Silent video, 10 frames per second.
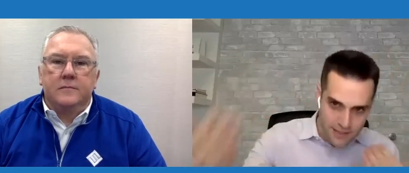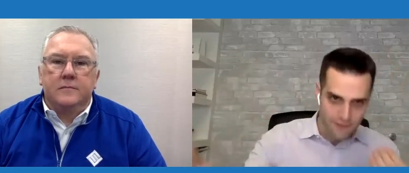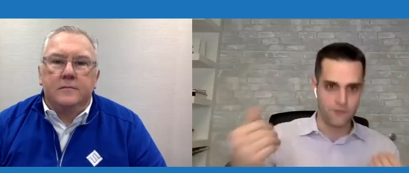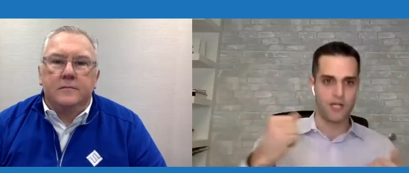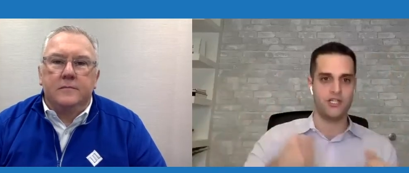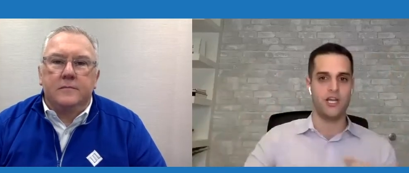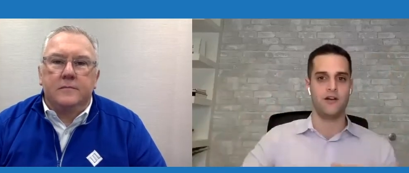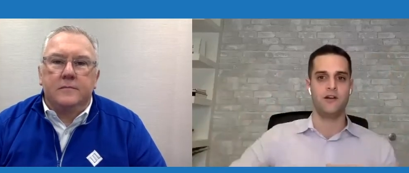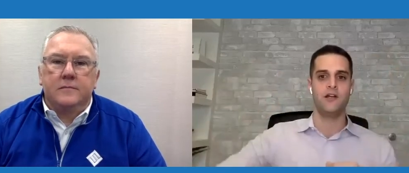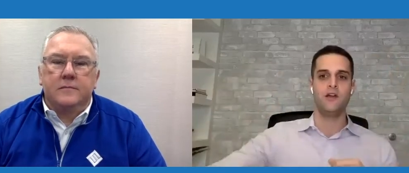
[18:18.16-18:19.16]

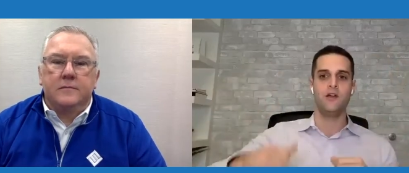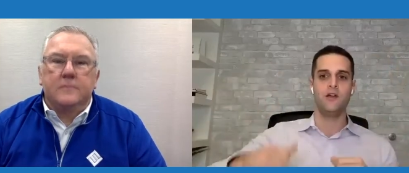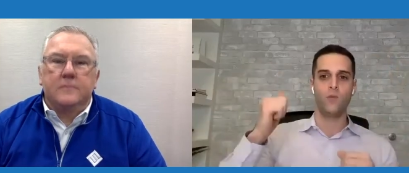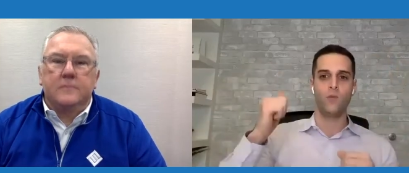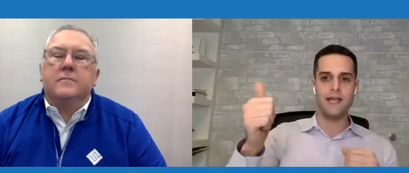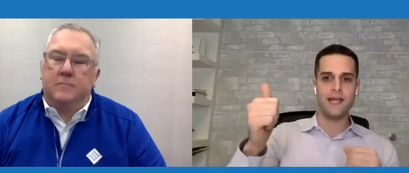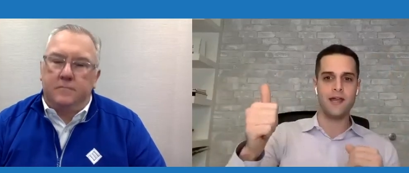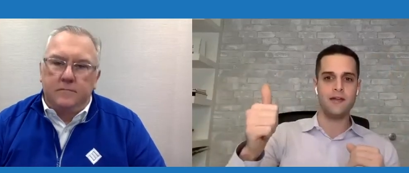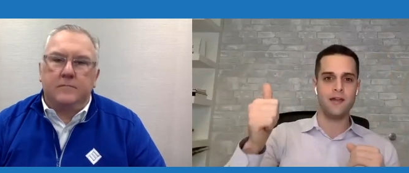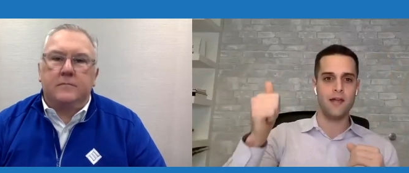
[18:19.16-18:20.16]
Speaker 1: differentiator.
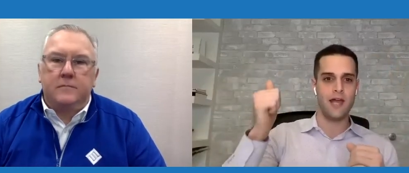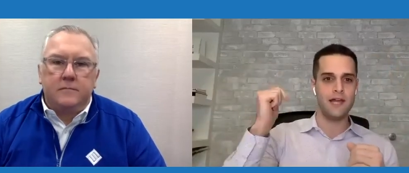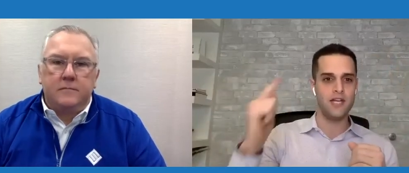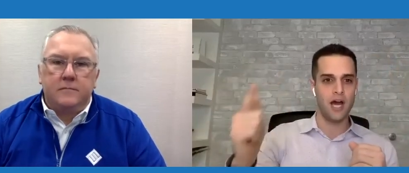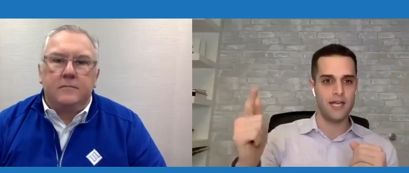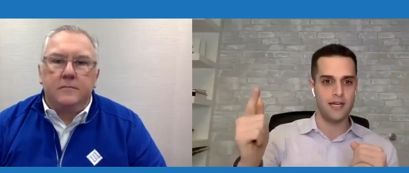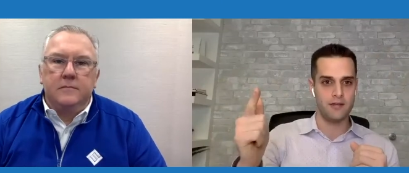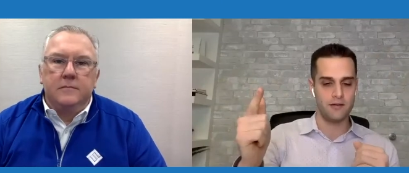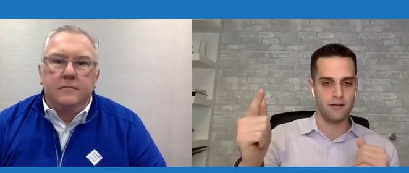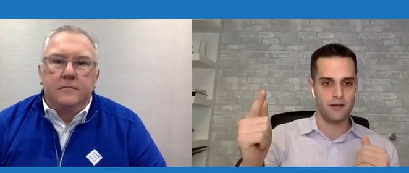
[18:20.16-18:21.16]
Weekend and night
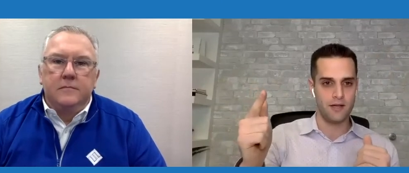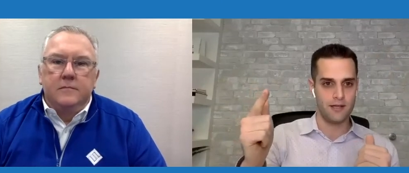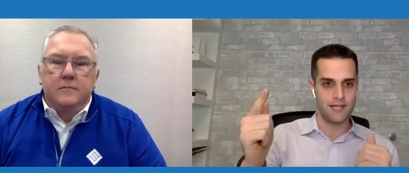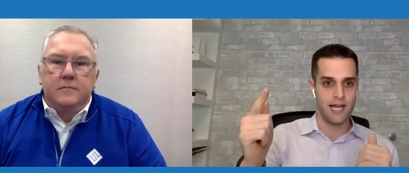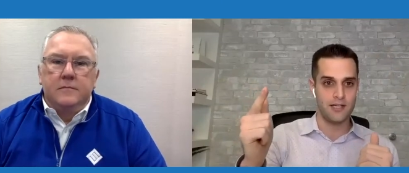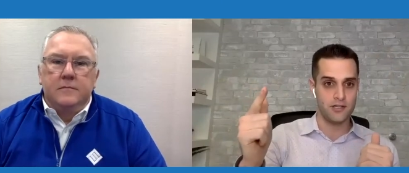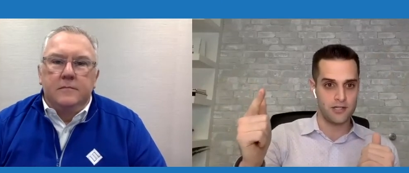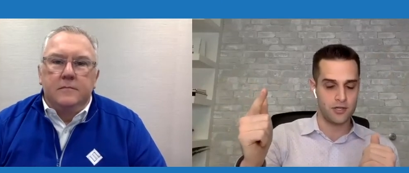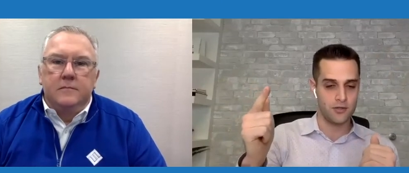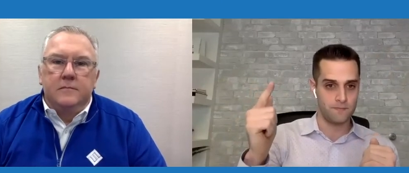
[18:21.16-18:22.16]

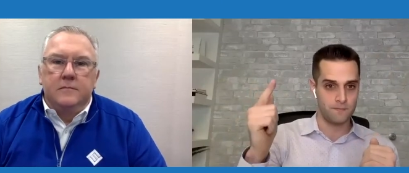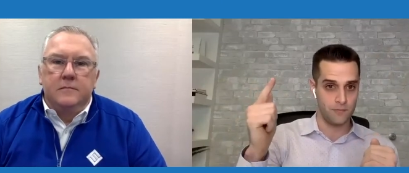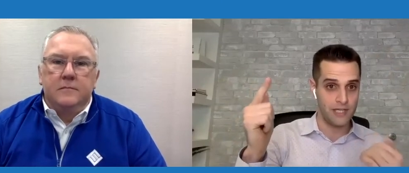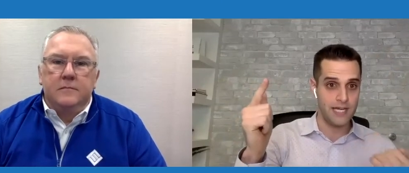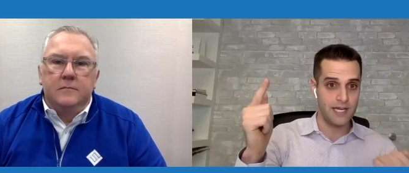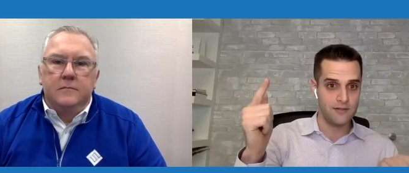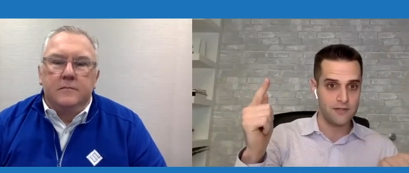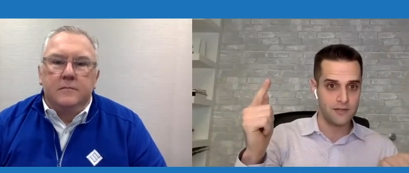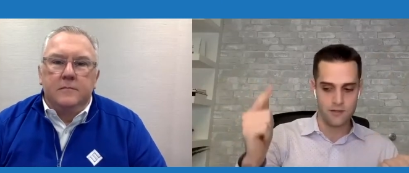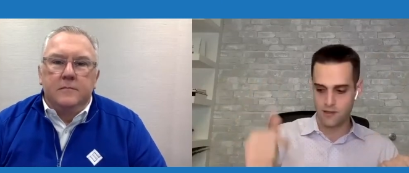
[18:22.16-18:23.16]
attendance to
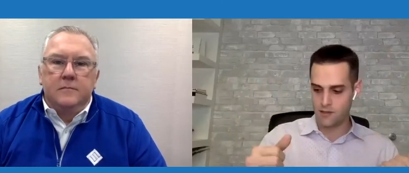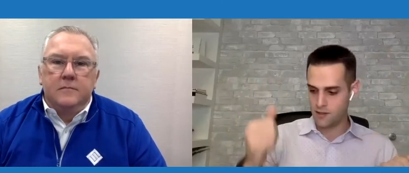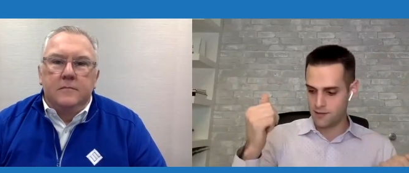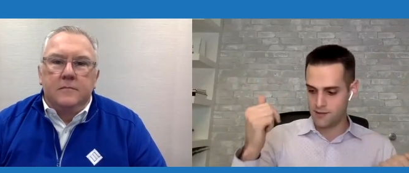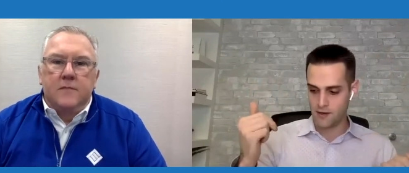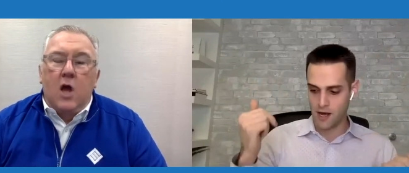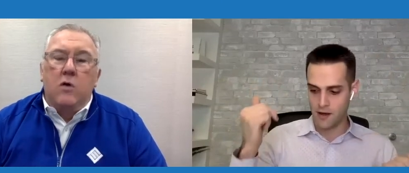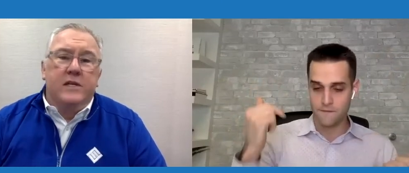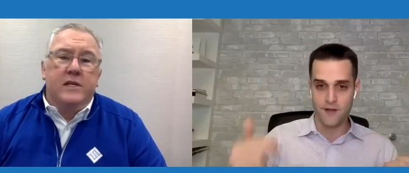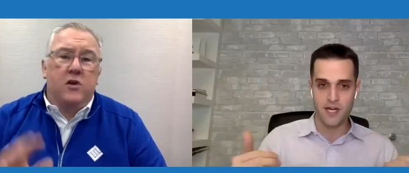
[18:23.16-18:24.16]
leads.
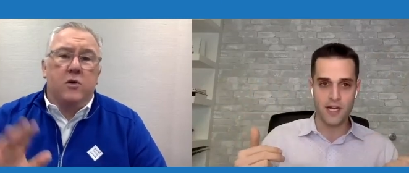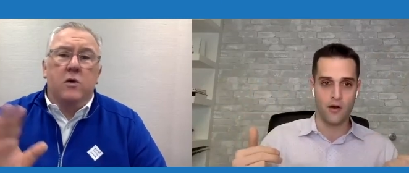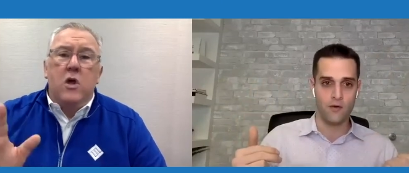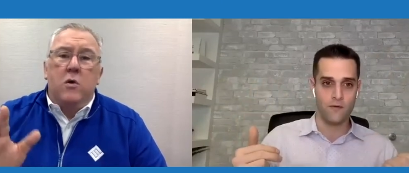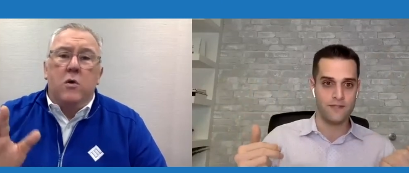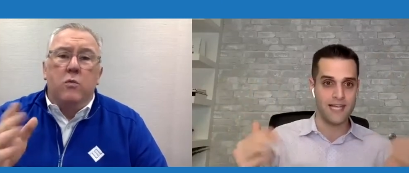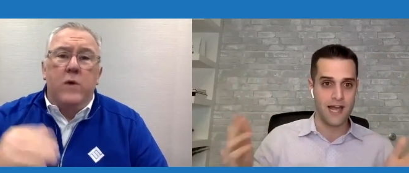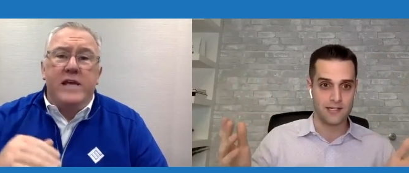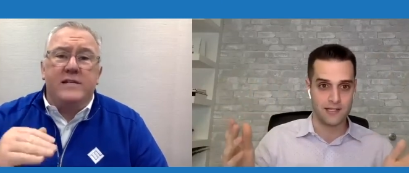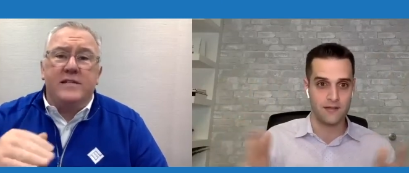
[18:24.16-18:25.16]
Speaker 2: Oh, uh, so video, we
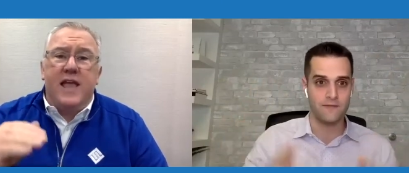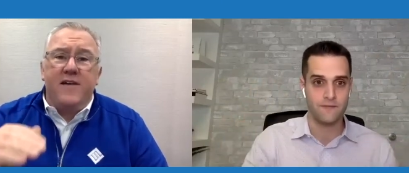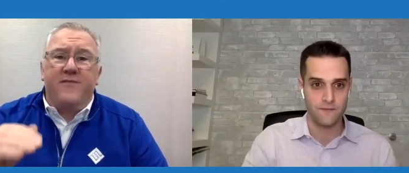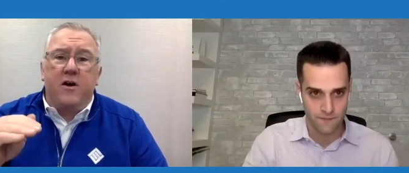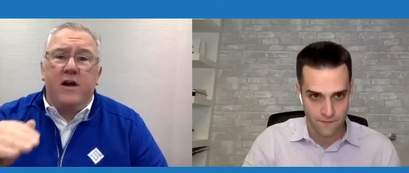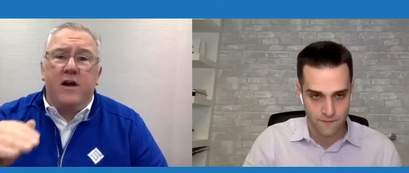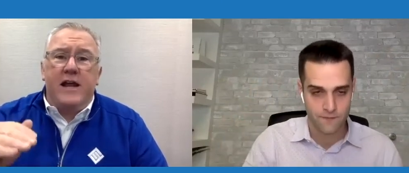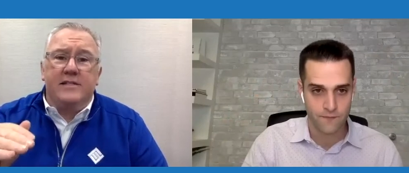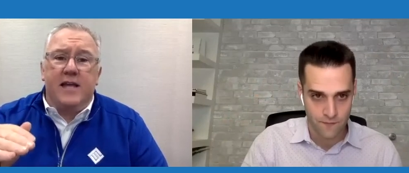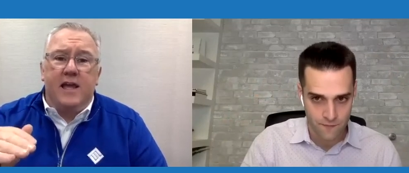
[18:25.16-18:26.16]
text. Staff our
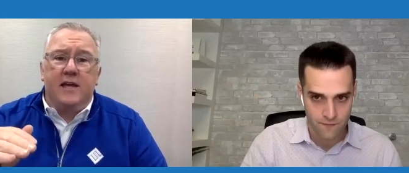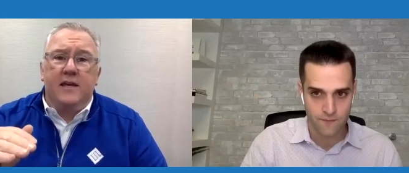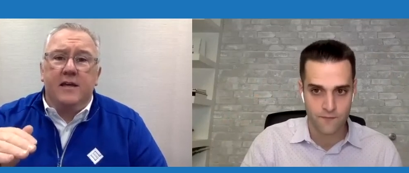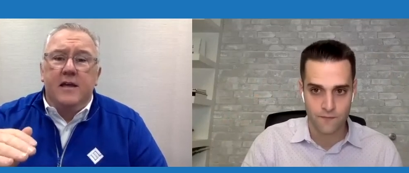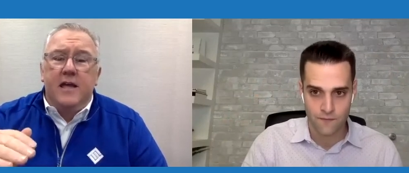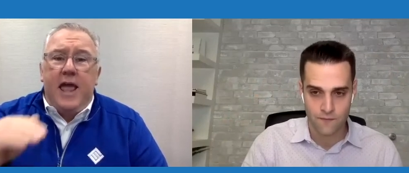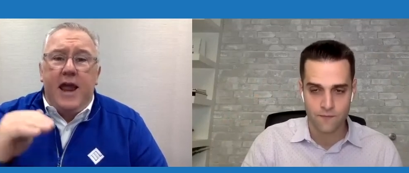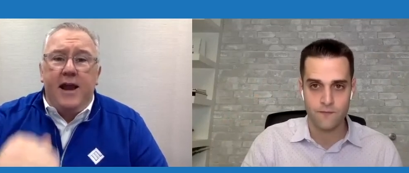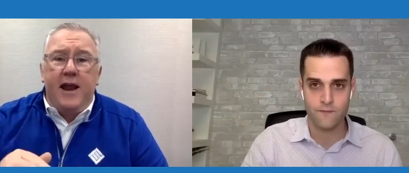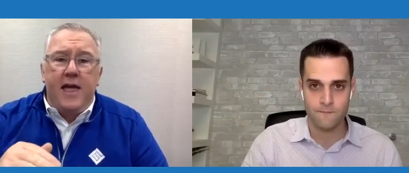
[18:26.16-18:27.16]
intake eight
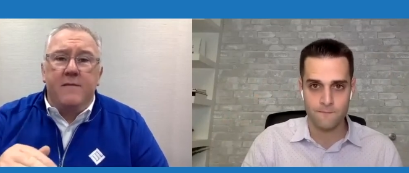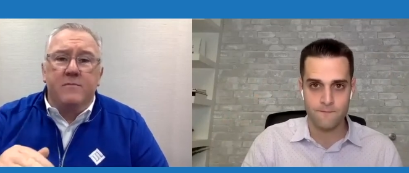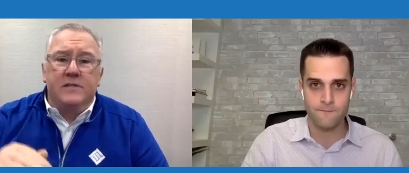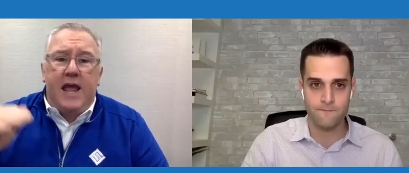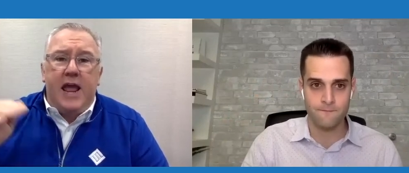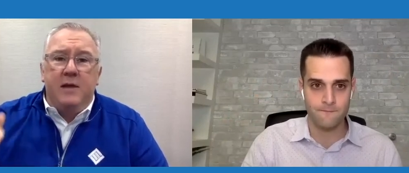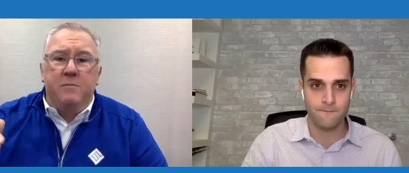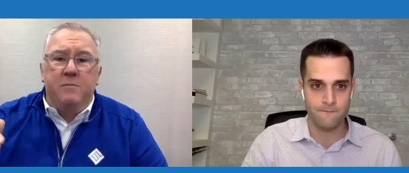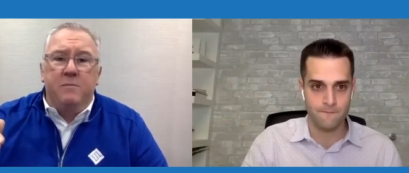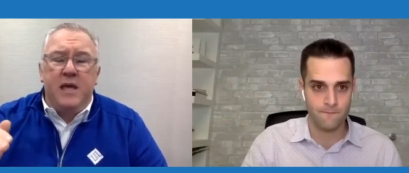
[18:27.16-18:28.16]
a m to eight
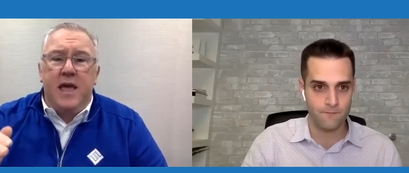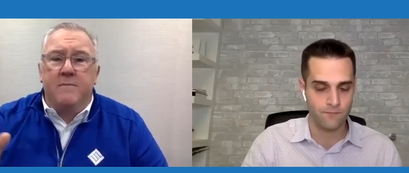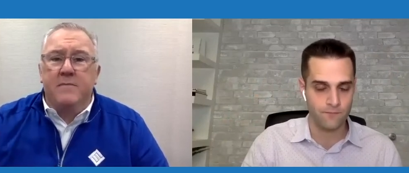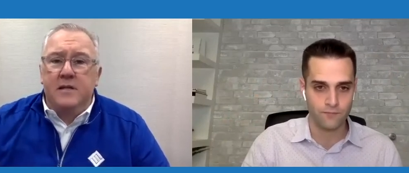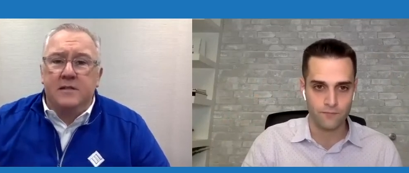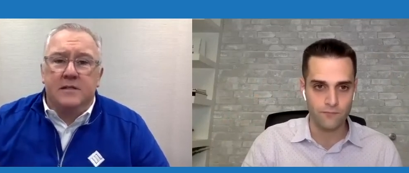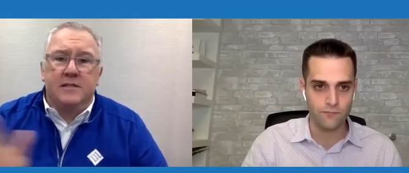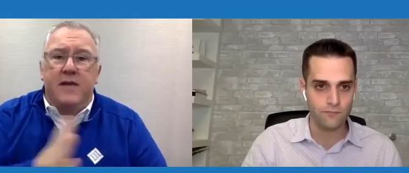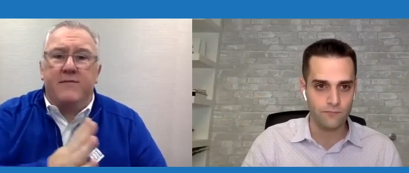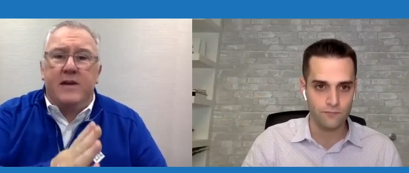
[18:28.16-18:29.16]
p m
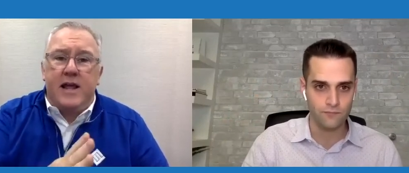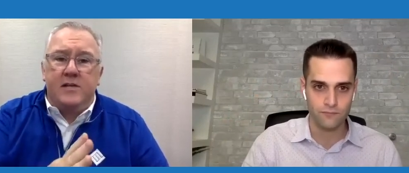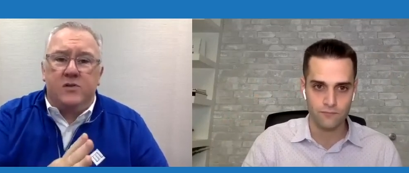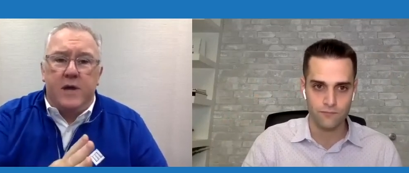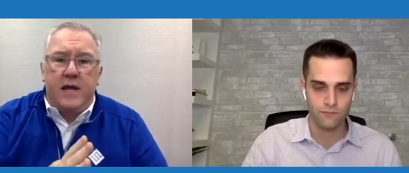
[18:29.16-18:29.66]
seven days a week.